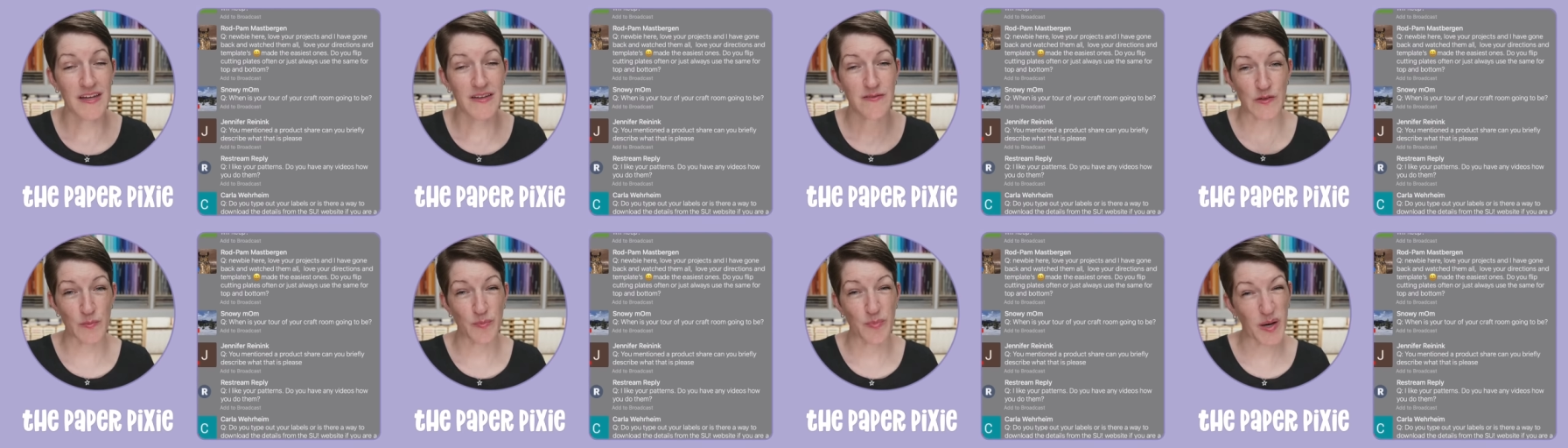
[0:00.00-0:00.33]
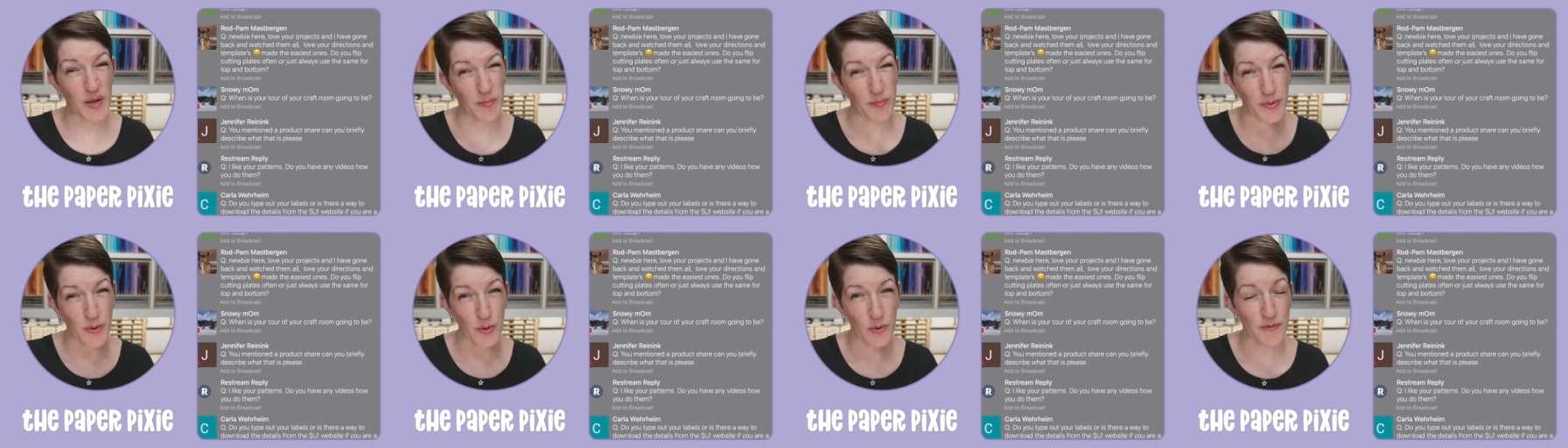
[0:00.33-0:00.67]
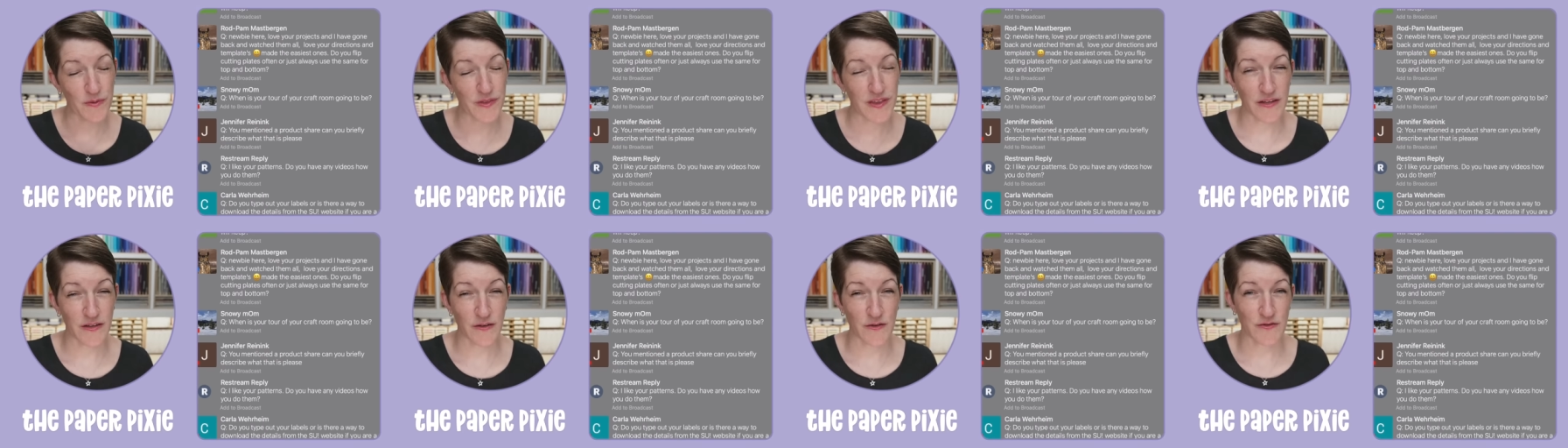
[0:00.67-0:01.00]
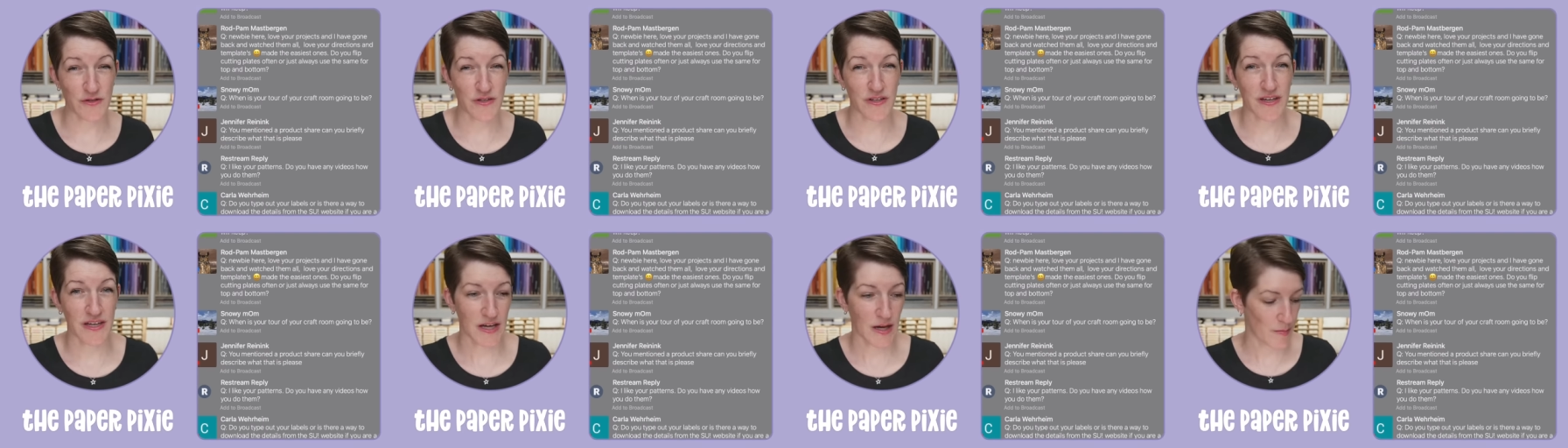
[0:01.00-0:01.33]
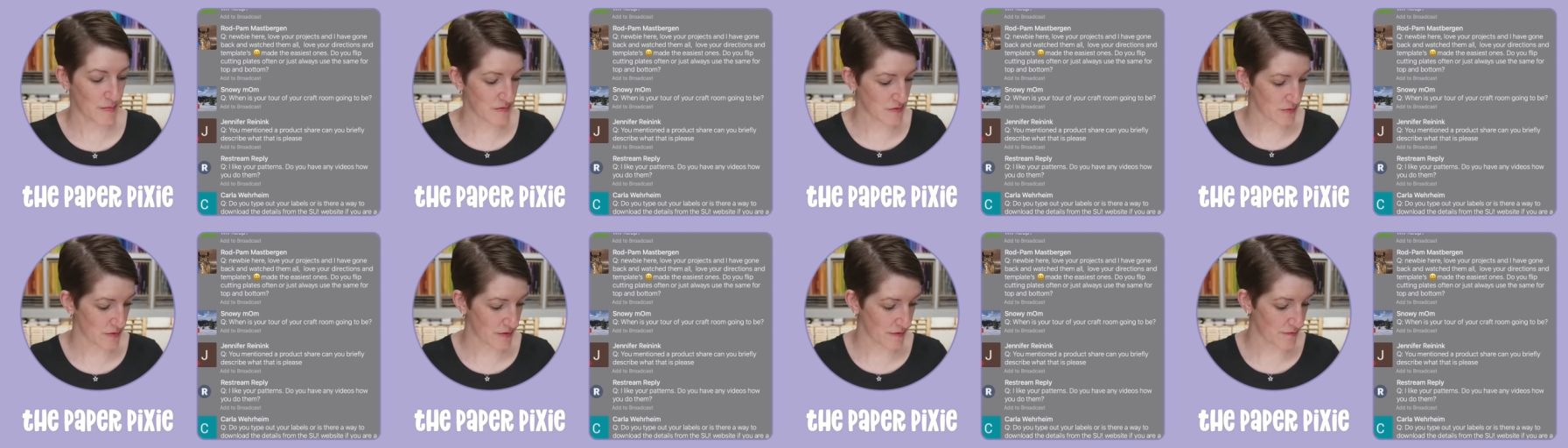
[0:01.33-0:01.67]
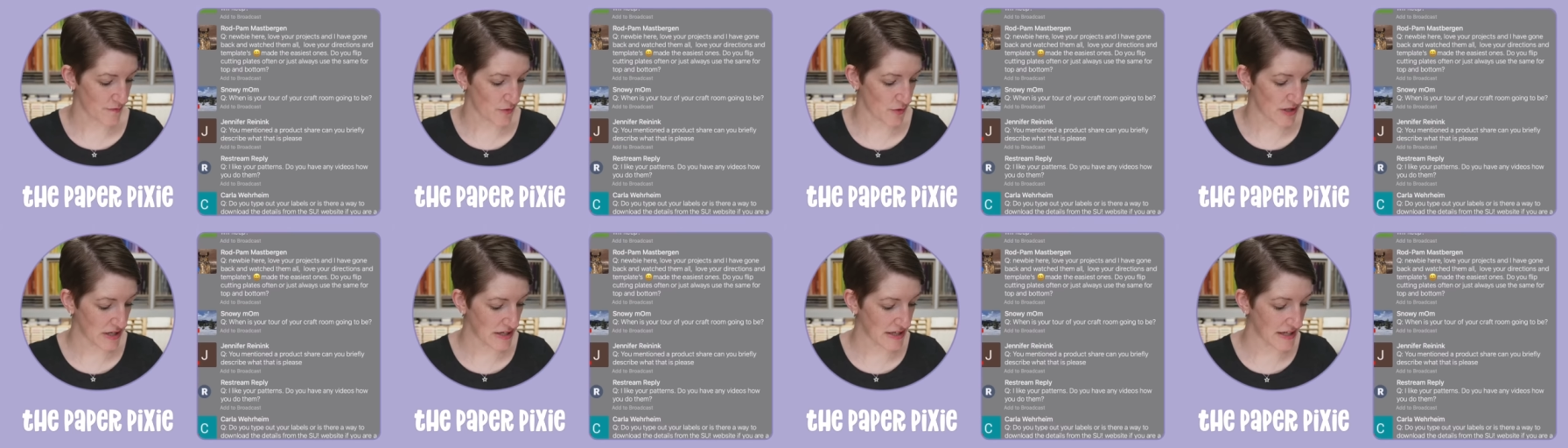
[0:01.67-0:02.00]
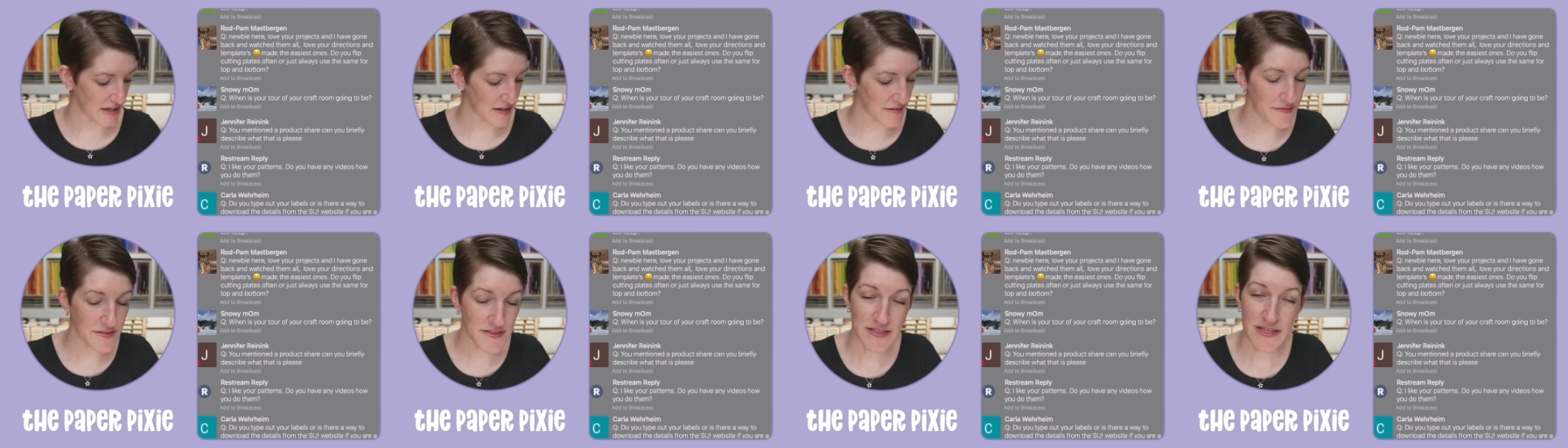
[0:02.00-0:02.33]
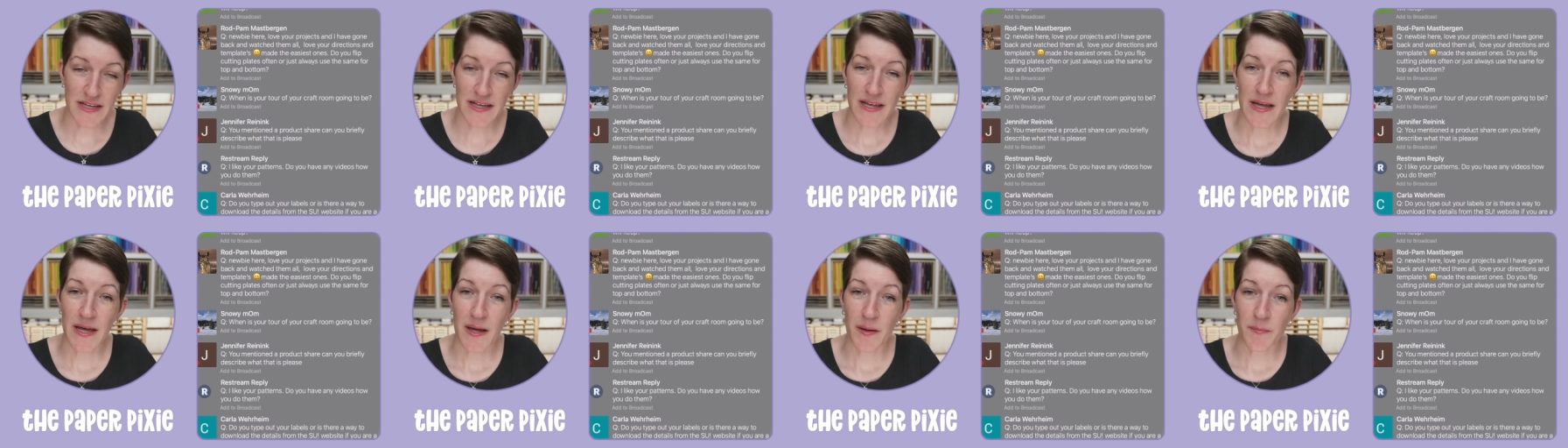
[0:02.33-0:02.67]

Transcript: If you pick both, that usually comes with a free gift.